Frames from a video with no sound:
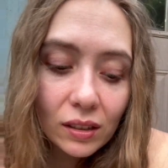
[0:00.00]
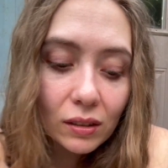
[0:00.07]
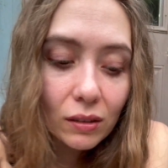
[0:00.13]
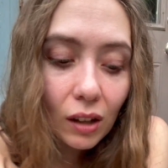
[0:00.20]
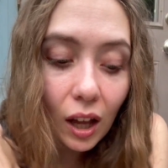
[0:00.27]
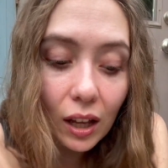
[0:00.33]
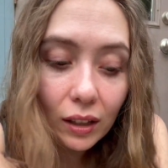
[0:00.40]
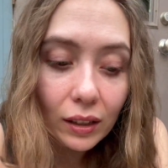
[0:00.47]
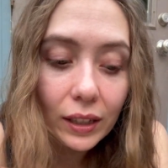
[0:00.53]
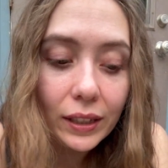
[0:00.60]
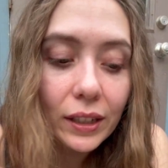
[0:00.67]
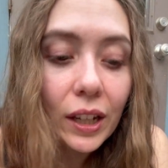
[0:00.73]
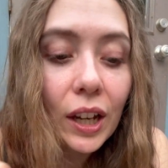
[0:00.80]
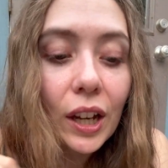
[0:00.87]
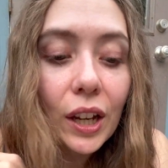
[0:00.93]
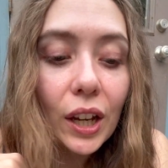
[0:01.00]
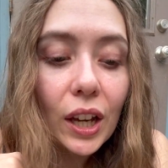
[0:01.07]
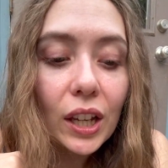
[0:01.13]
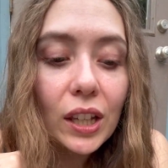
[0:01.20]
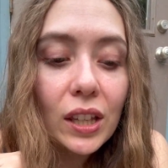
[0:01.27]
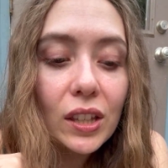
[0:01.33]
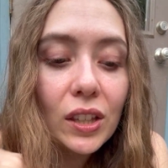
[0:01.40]
lot, like,
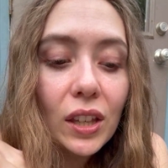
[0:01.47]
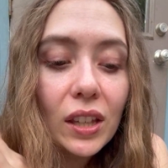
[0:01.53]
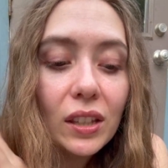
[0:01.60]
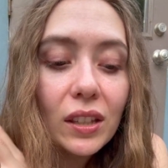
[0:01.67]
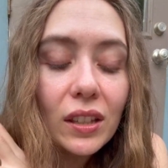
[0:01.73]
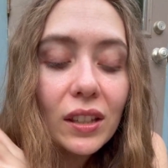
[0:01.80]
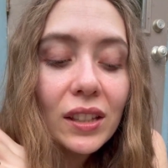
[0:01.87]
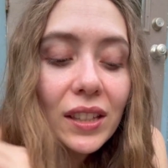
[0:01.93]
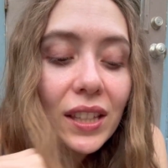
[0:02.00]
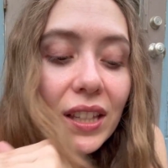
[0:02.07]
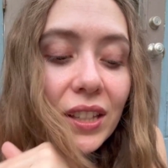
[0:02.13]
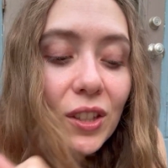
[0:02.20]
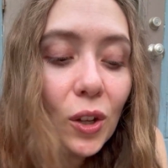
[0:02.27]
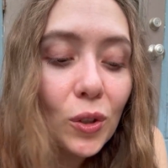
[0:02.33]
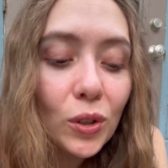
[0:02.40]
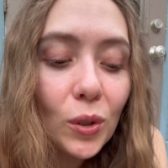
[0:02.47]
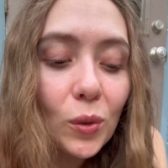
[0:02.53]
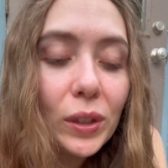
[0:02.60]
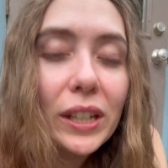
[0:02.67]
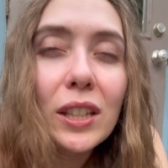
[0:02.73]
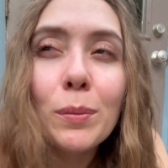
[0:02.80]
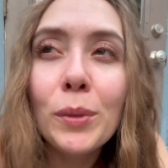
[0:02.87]
it, it, it's, it's also
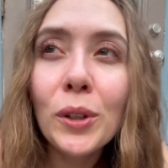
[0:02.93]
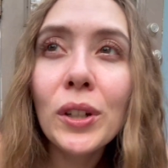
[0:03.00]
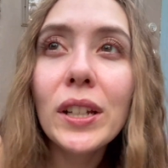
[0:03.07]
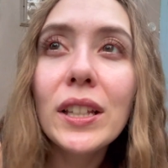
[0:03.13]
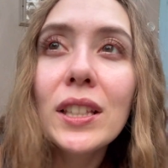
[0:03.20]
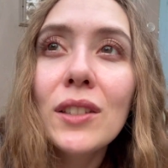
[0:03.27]
like spirit is